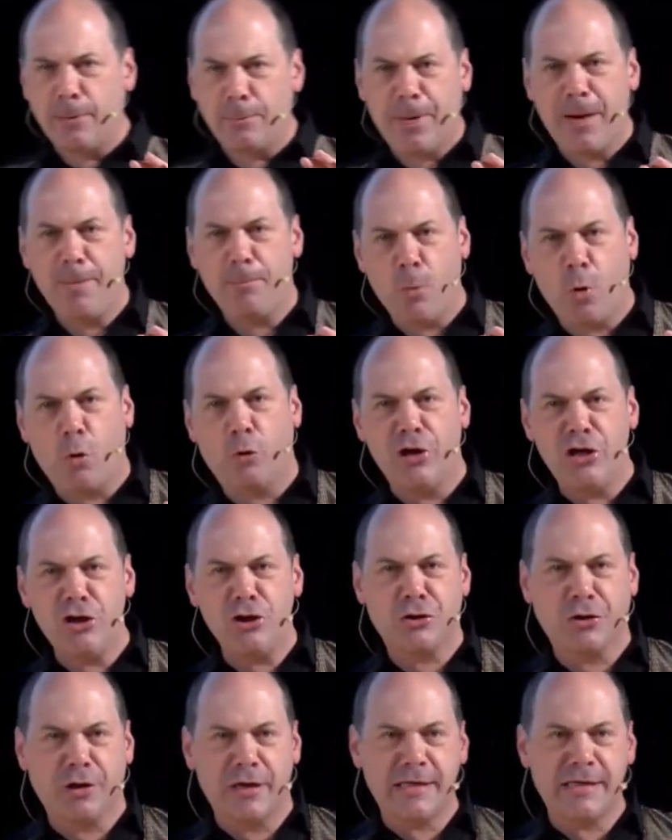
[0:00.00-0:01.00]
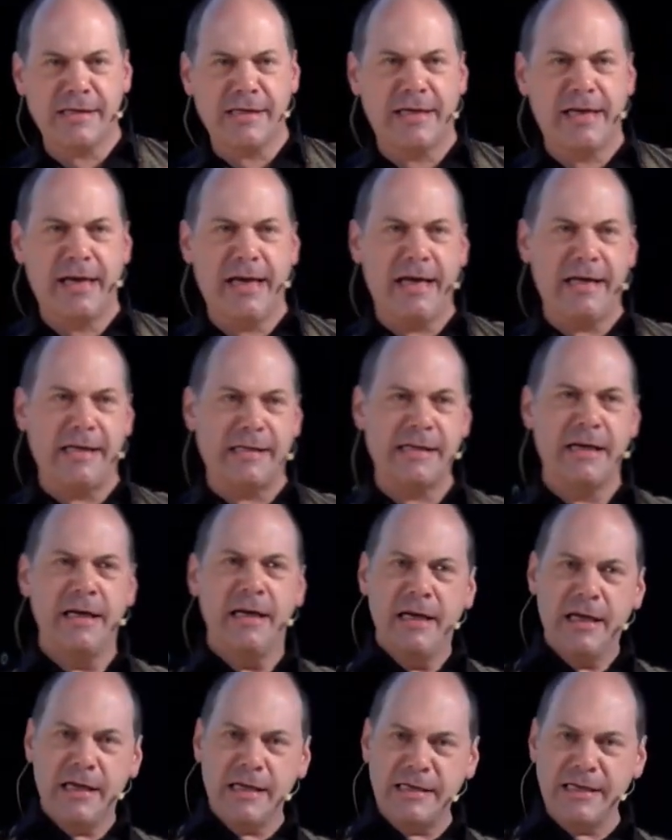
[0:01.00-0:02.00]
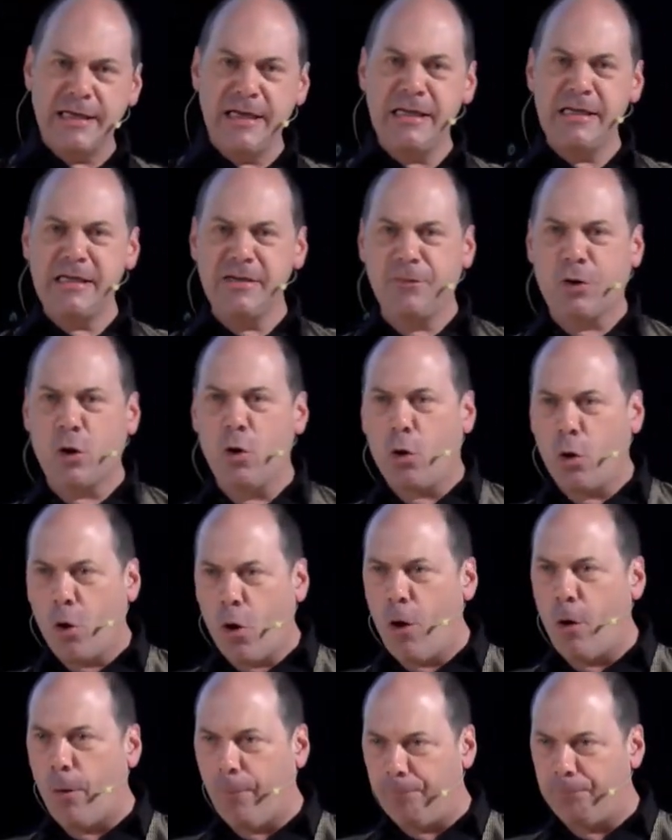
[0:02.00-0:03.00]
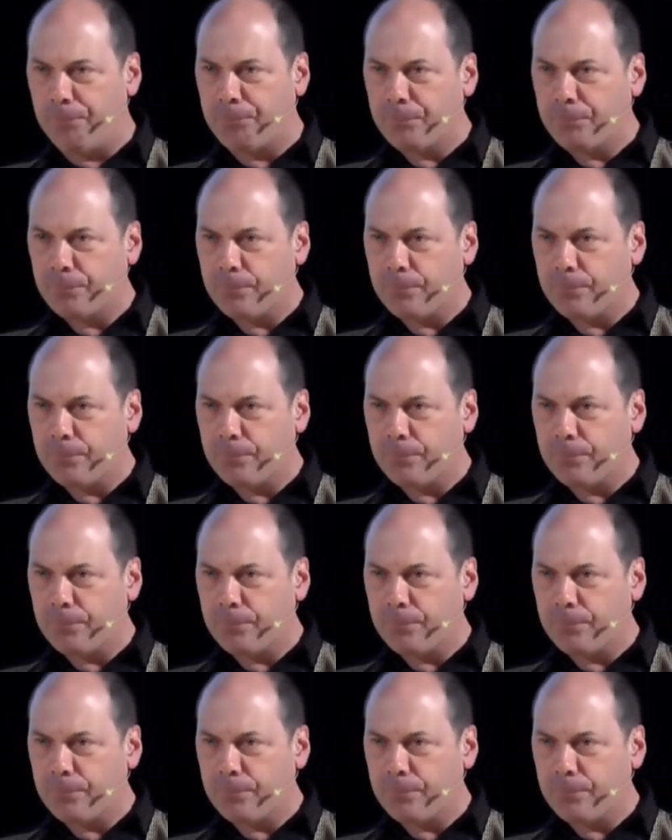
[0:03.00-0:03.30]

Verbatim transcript: bit more interesting is, as years have gone on,